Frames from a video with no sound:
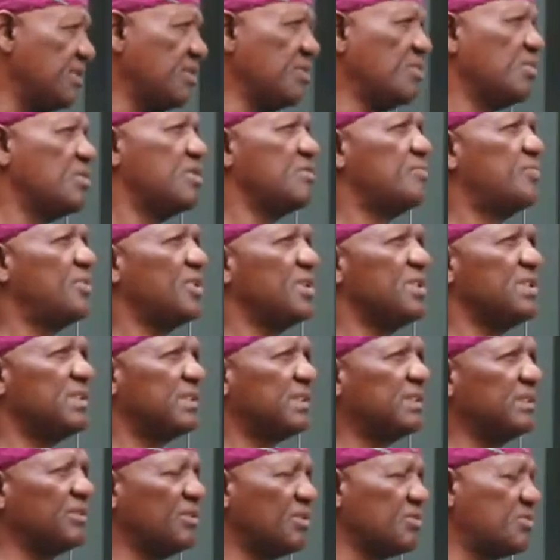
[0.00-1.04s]
You know, the
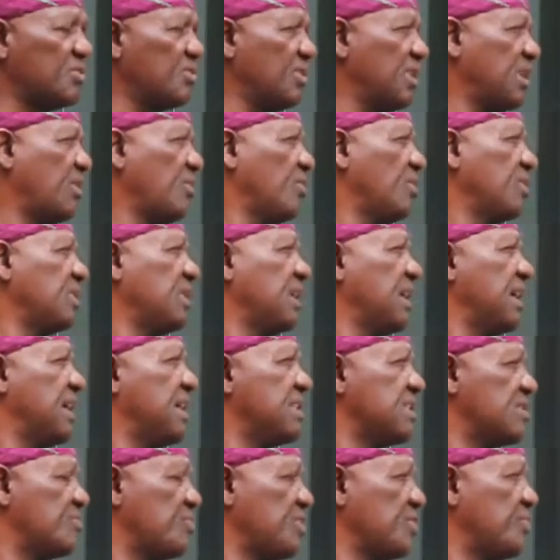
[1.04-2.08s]
policy also
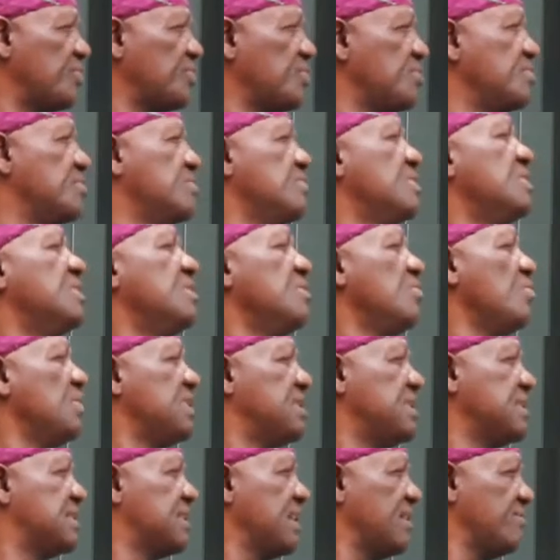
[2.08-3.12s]
recognizes people
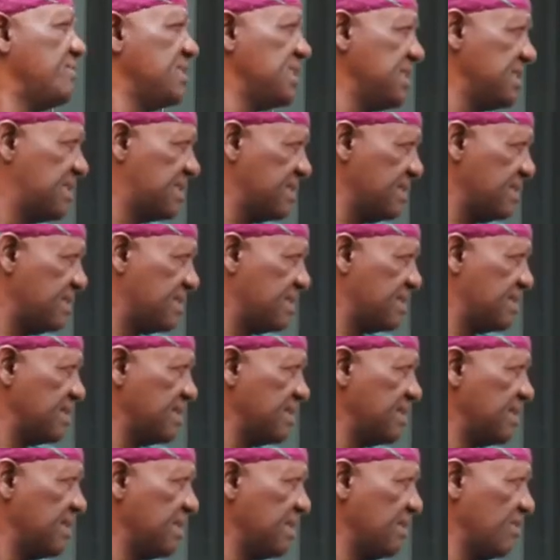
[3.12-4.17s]
with disabilities.
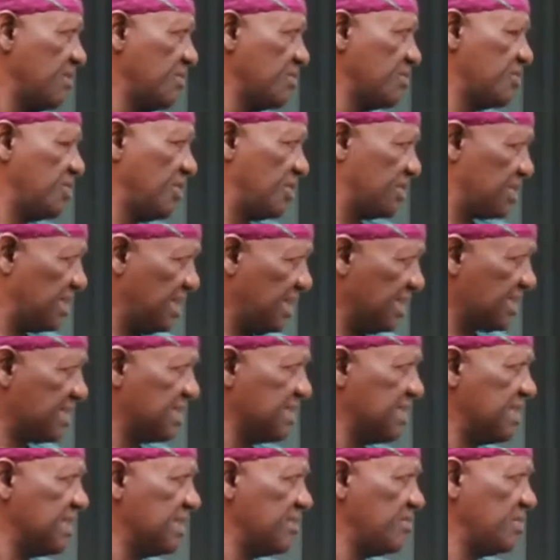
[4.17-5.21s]
You know, just
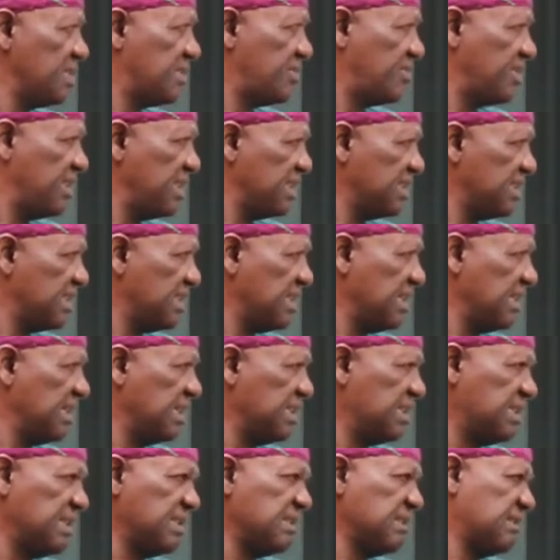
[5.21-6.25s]
yesterday we trained, I
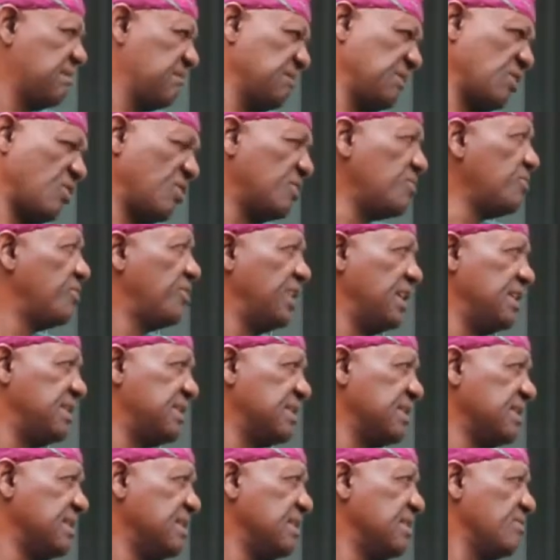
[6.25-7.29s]
think, 100.
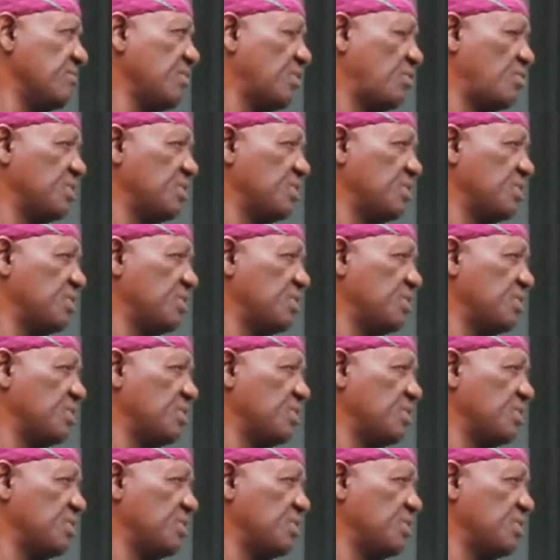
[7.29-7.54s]
We